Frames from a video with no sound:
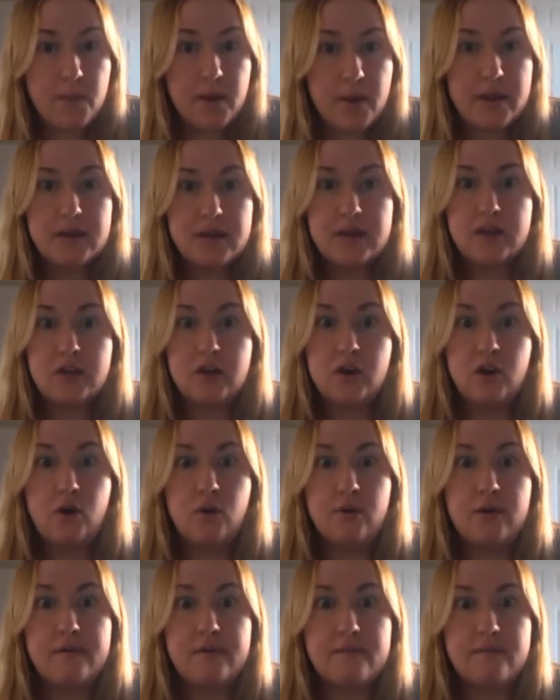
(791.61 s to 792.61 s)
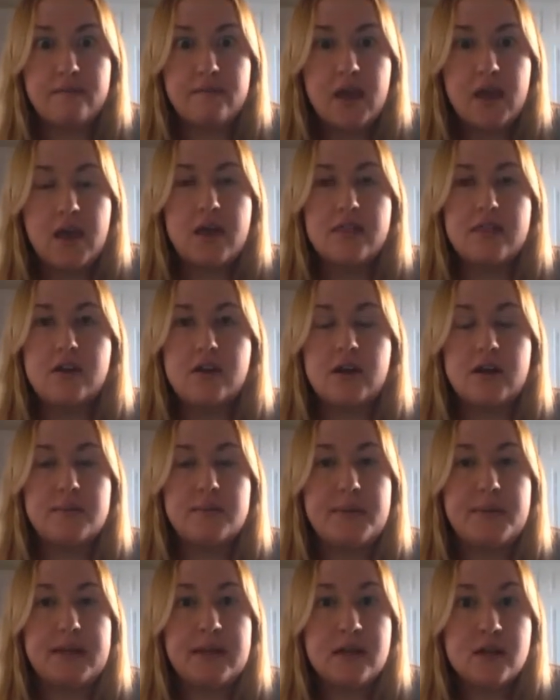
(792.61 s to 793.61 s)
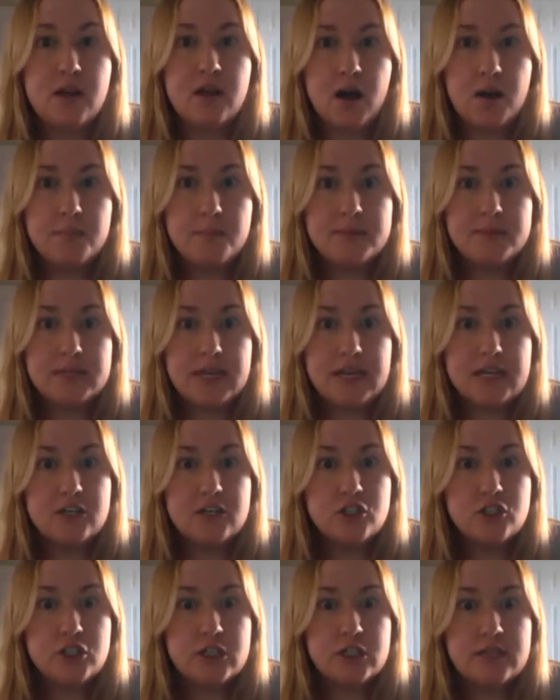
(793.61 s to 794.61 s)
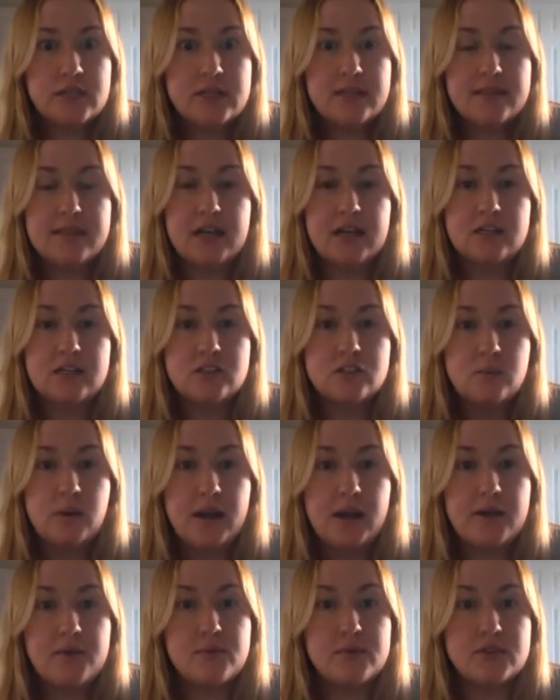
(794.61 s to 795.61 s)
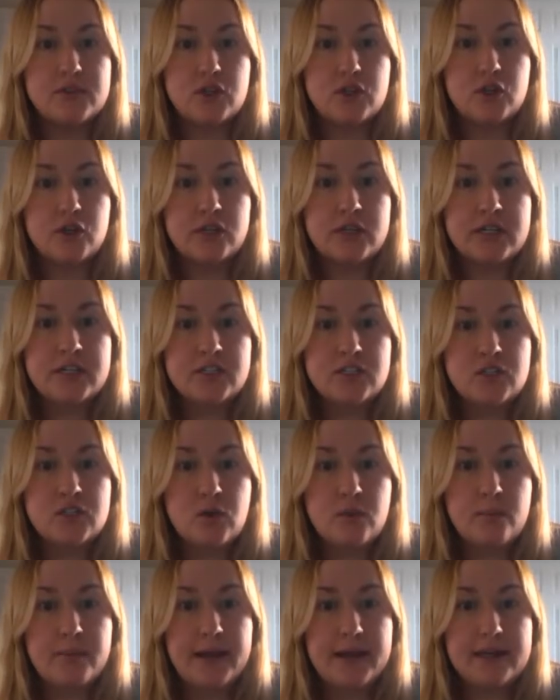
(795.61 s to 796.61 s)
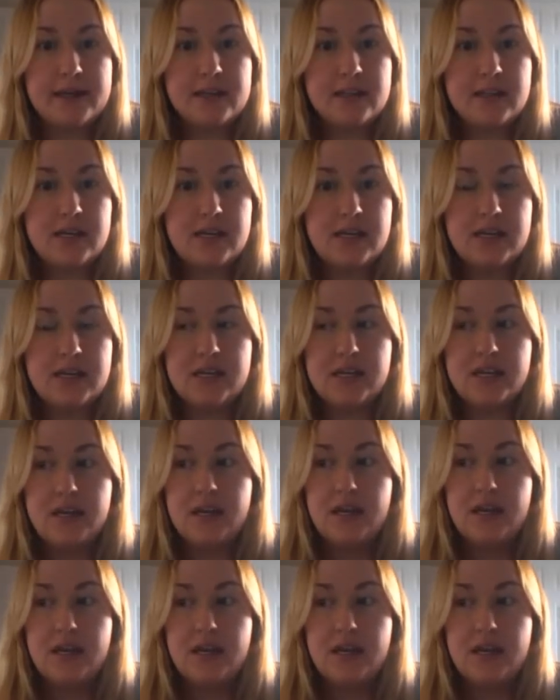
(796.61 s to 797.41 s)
I didn't know if there had been a complication and that's why I was hurting so badly.